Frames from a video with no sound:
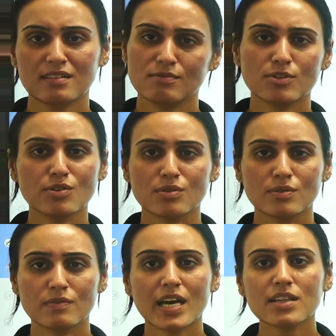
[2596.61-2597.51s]
No.
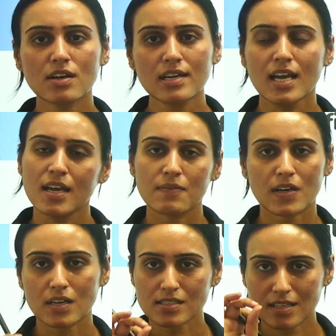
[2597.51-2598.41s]
Why not?
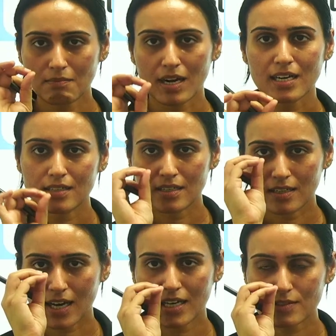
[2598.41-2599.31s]
Because the mud
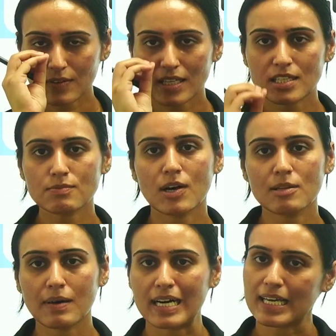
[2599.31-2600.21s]
has very small
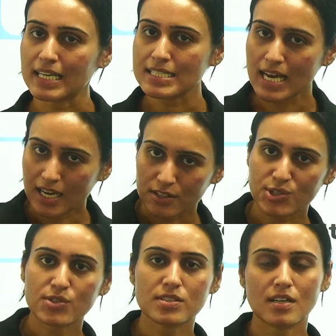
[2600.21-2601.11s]
particles.
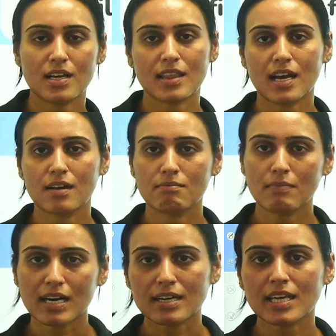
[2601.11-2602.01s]
Those the
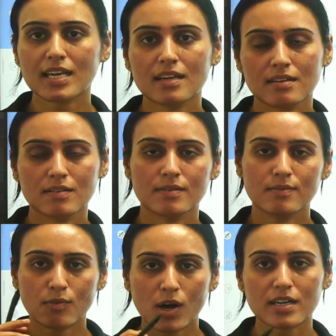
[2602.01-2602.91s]
muddy
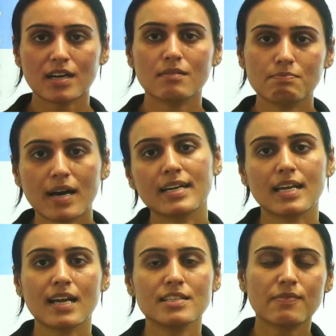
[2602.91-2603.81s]
water
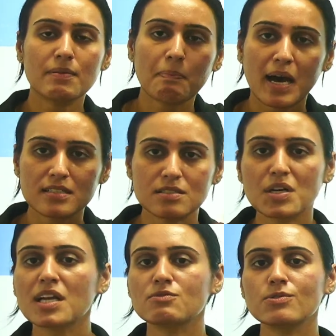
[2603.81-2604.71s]
particles will pass
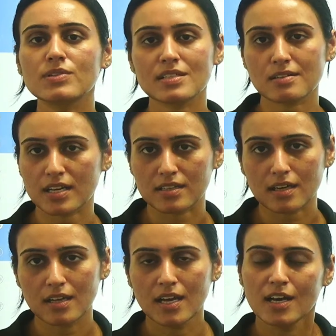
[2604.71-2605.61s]
straight through the strainer.
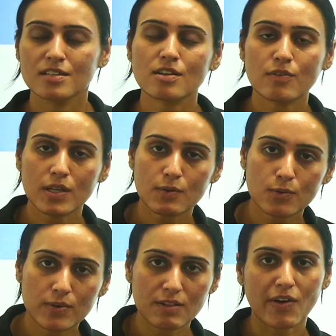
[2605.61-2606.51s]
So we
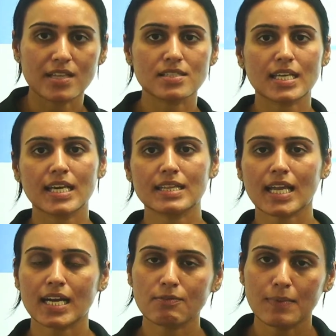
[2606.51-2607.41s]
will once again
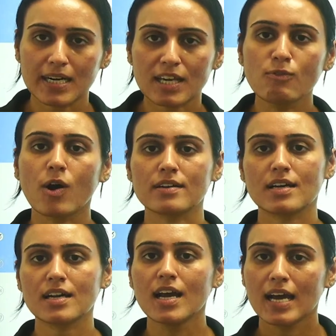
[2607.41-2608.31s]
get muddy water
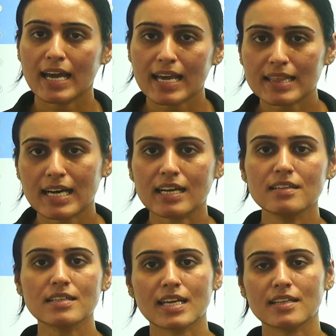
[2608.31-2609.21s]
in the
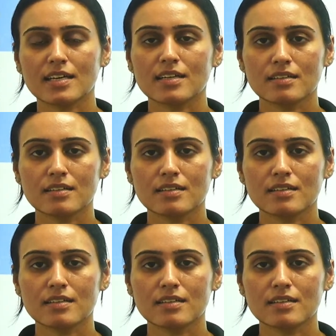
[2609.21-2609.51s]
container.